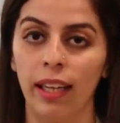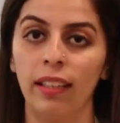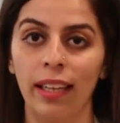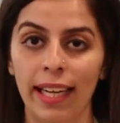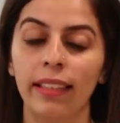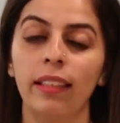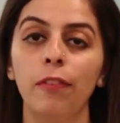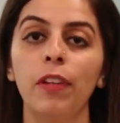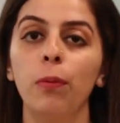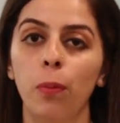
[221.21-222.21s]
that
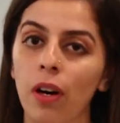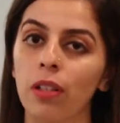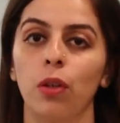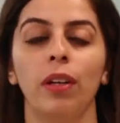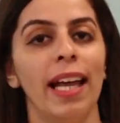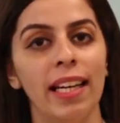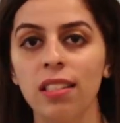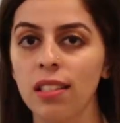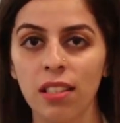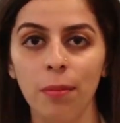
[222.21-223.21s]
collectively works on any
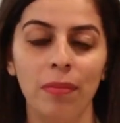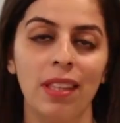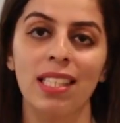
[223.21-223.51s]
system.